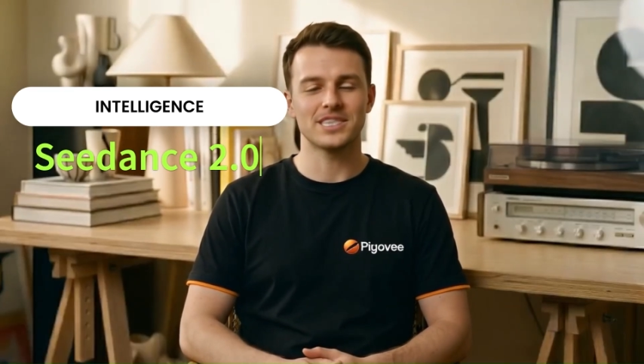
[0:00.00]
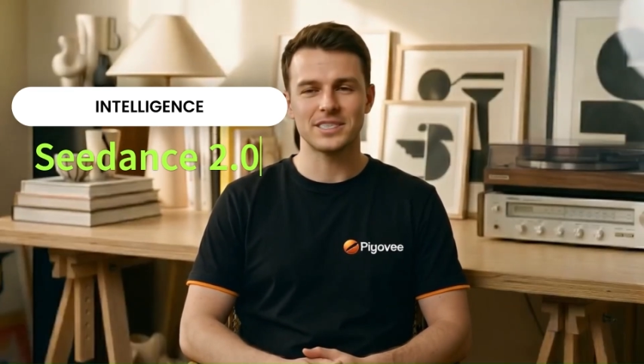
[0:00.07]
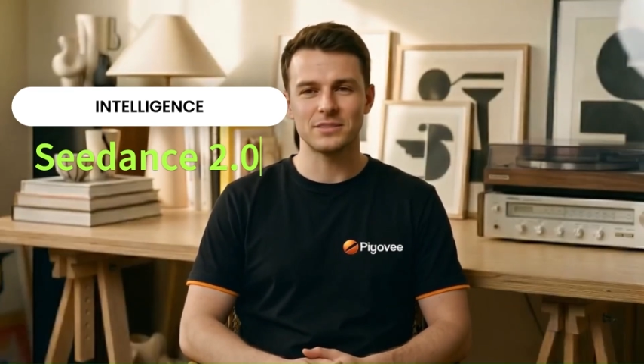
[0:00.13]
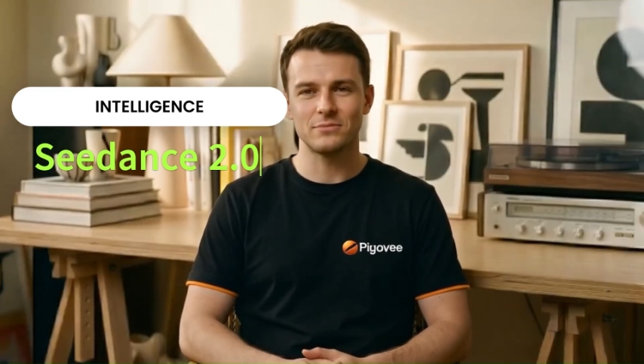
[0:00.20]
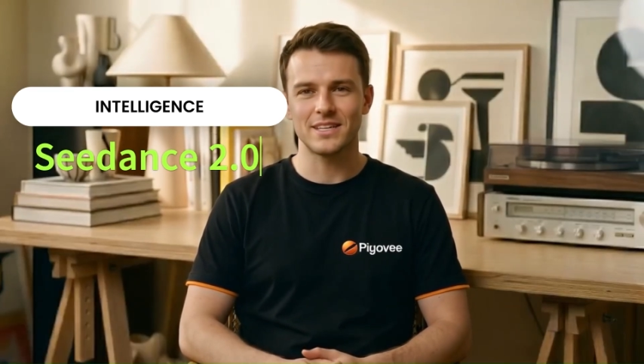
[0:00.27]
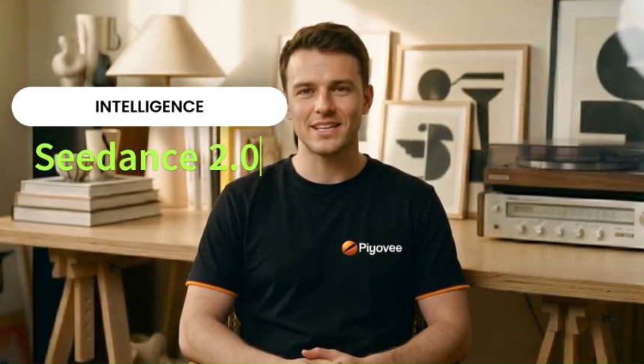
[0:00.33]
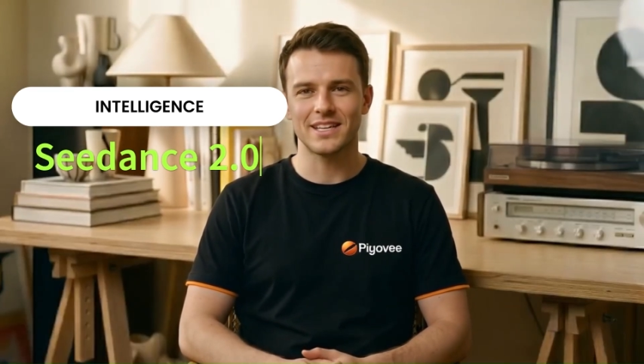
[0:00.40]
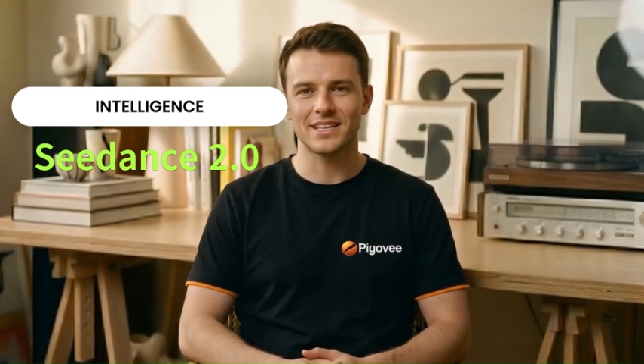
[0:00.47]

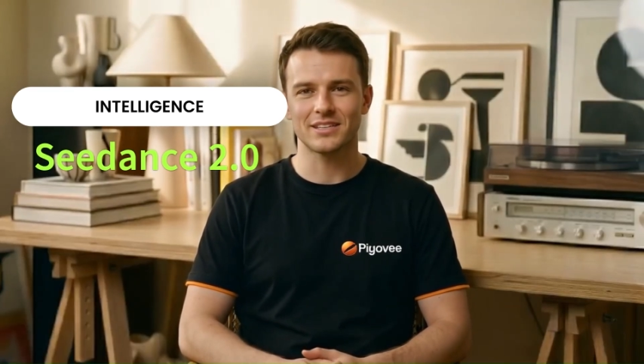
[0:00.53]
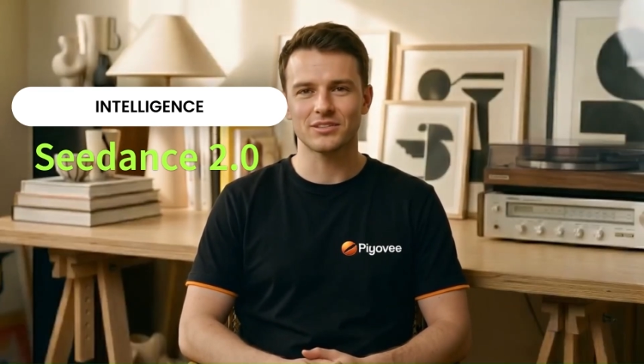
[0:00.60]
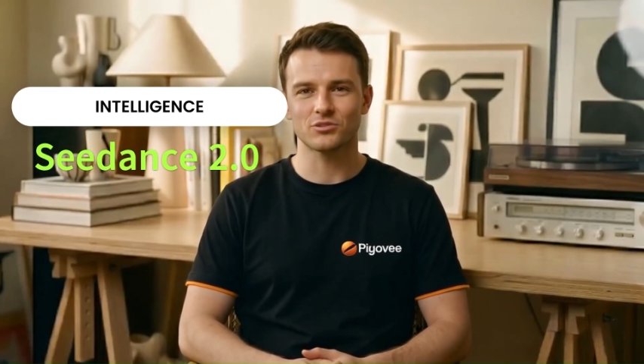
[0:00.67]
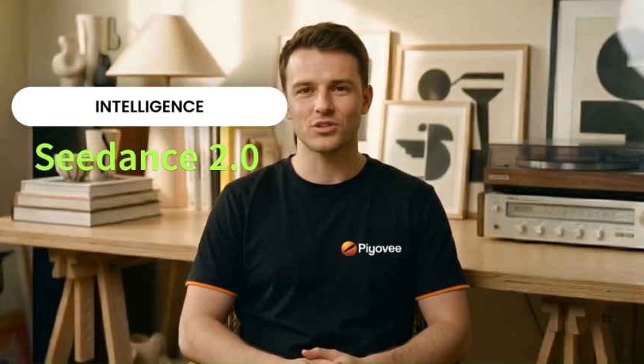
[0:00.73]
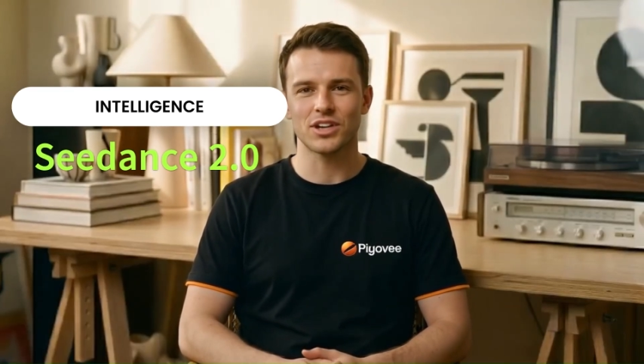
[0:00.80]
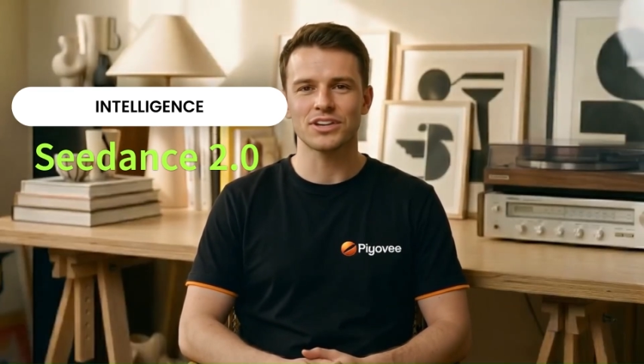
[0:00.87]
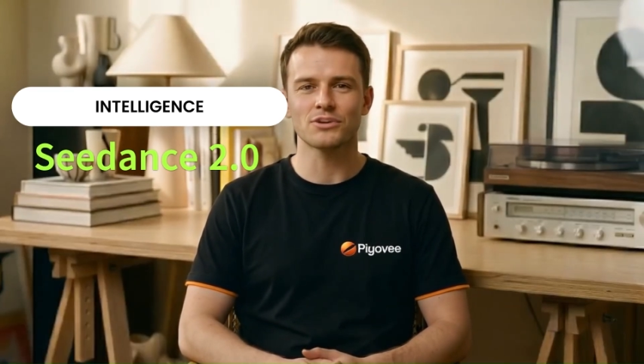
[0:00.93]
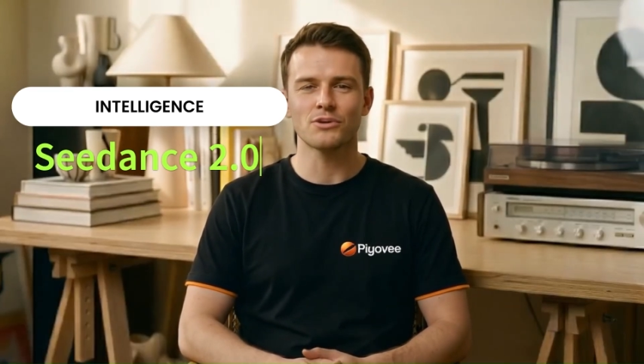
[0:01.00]
deeply and
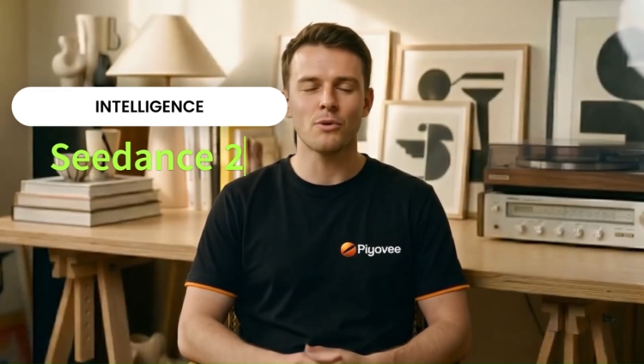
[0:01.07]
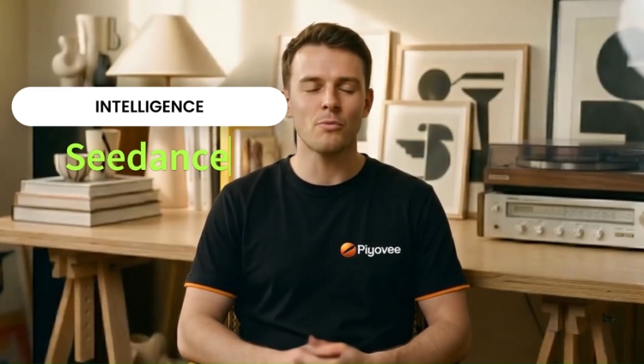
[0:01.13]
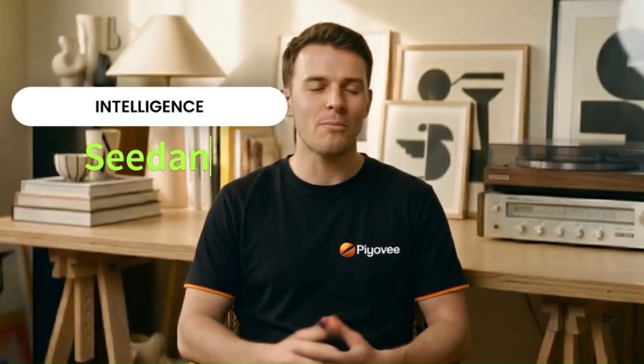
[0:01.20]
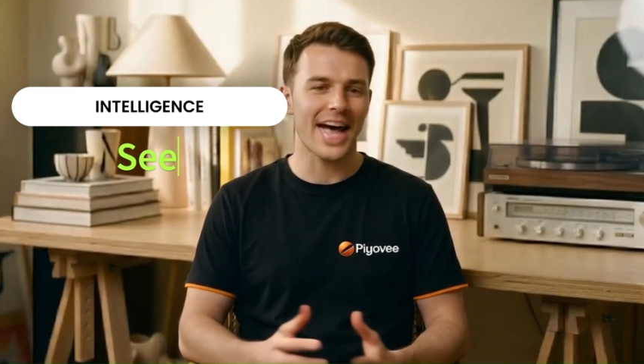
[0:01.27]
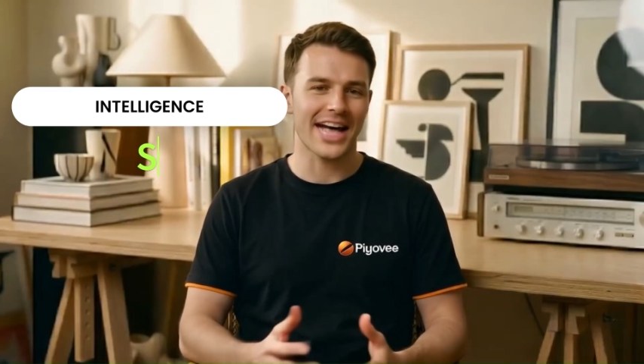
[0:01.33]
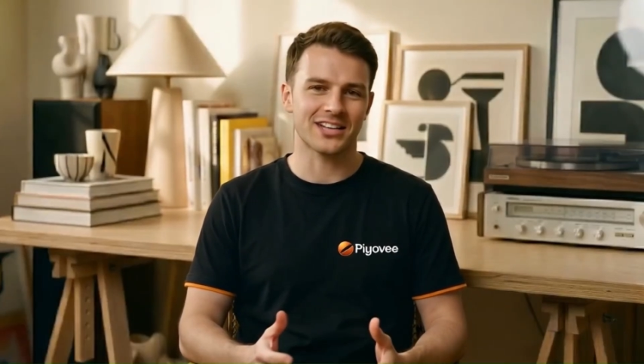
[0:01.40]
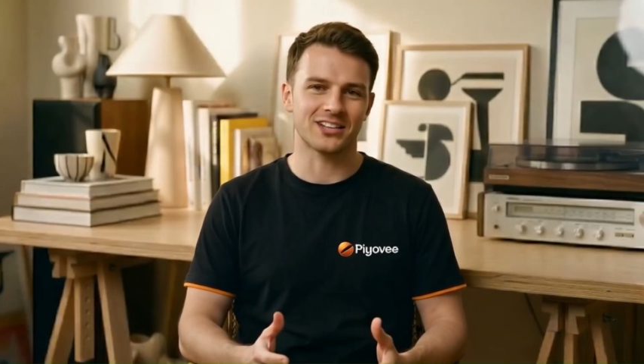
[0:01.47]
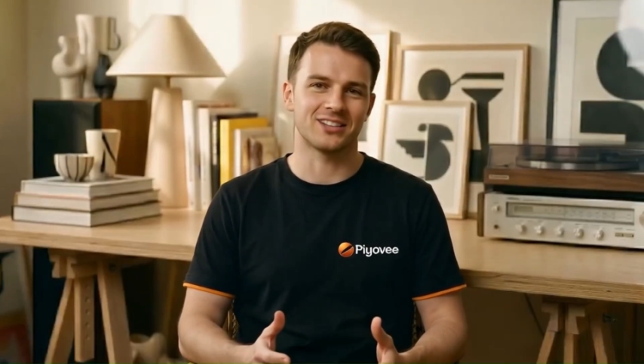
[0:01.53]
tries to
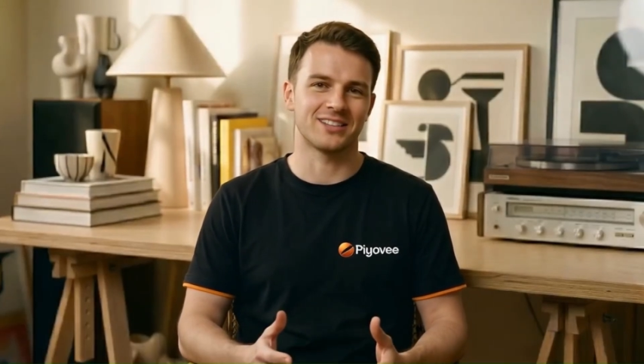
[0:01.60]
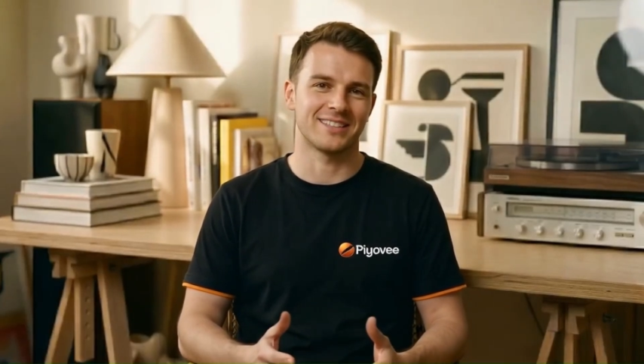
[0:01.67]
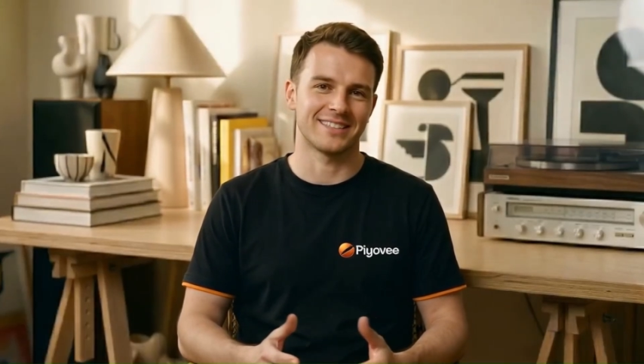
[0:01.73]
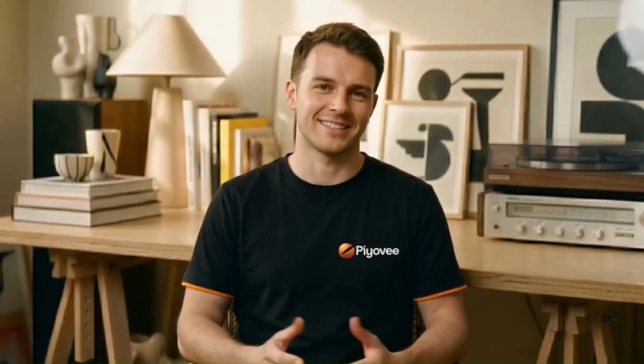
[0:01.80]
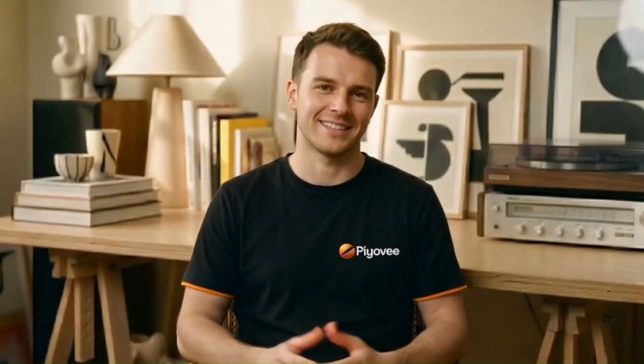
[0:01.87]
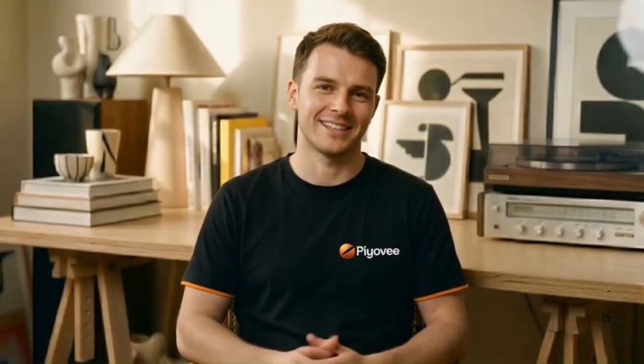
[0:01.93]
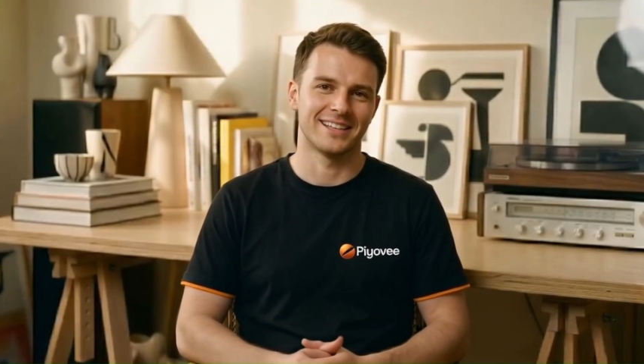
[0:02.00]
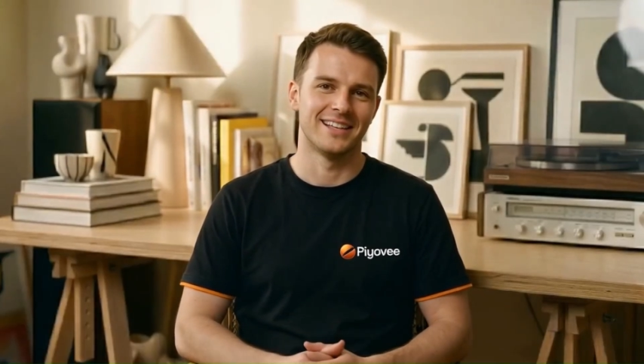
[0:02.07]
imagine the
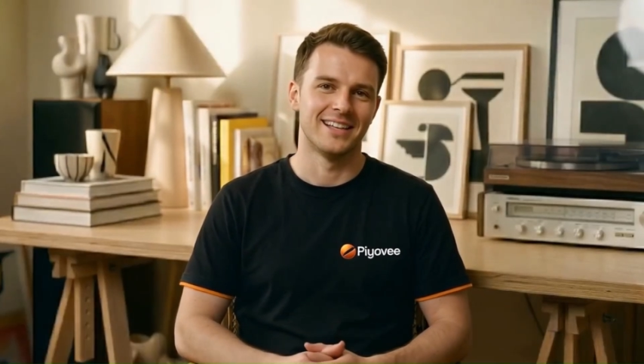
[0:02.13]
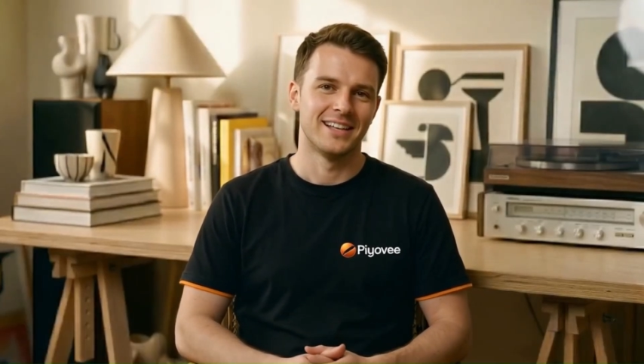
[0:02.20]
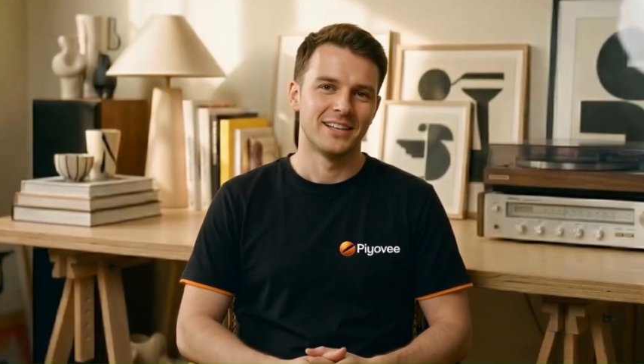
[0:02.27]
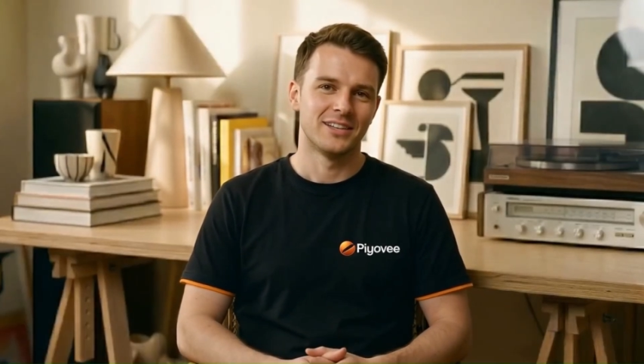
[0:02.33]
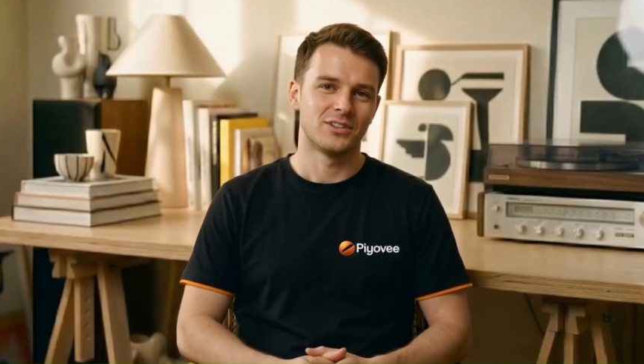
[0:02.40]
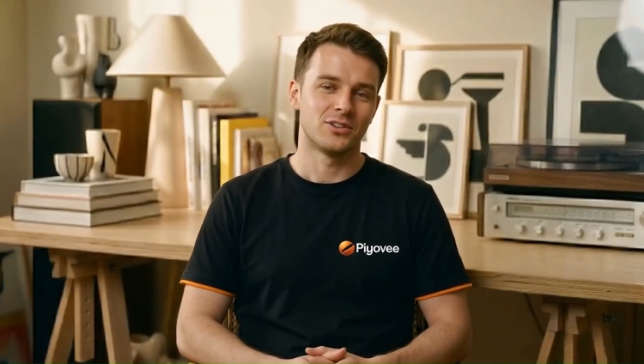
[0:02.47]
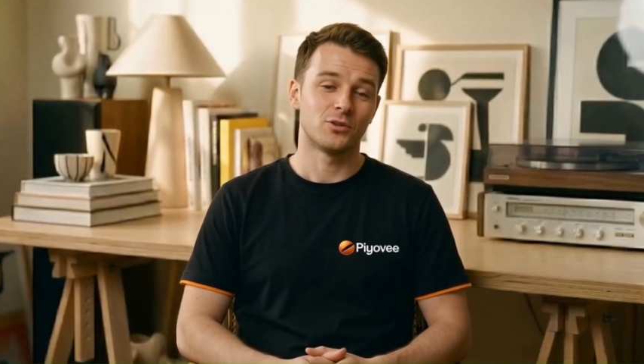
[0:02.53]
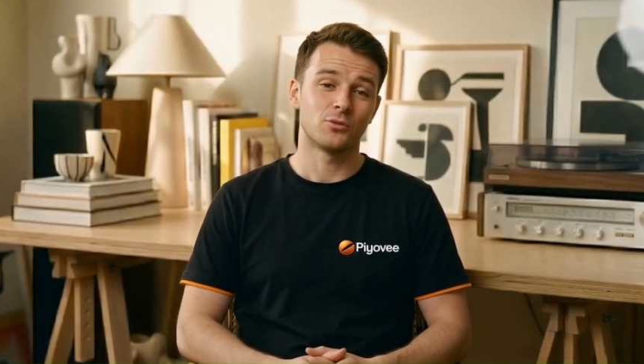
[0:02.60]
scene,
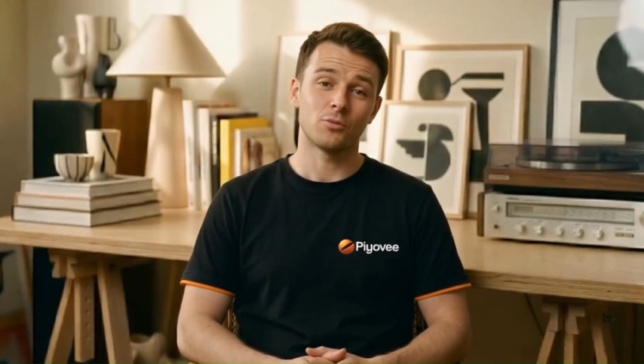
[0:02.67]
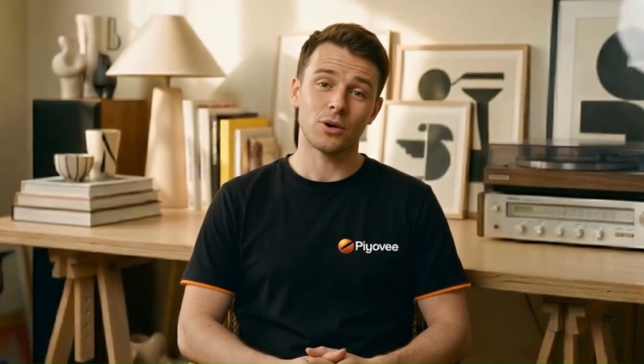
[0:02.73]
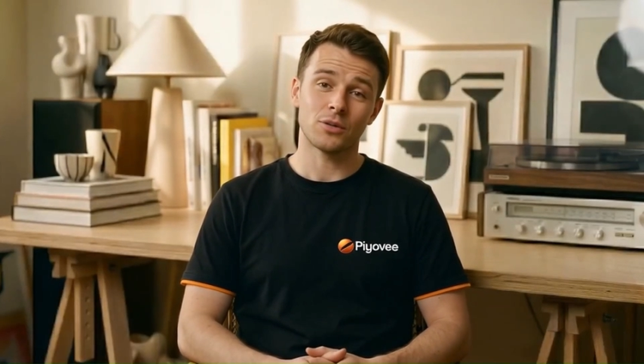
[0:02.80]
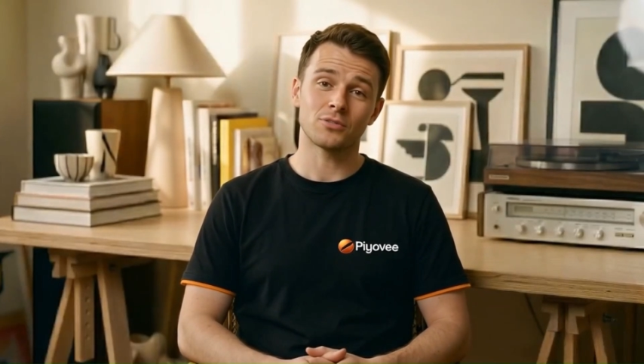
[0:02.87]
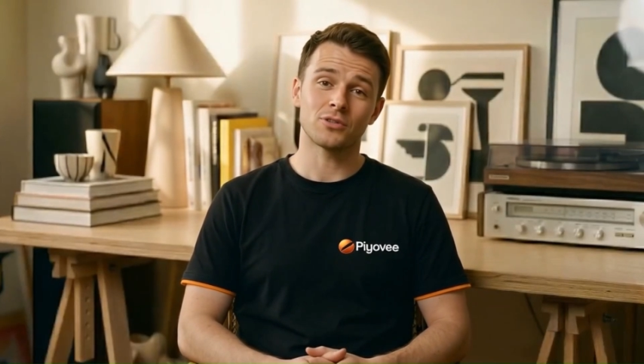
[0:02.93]
so you get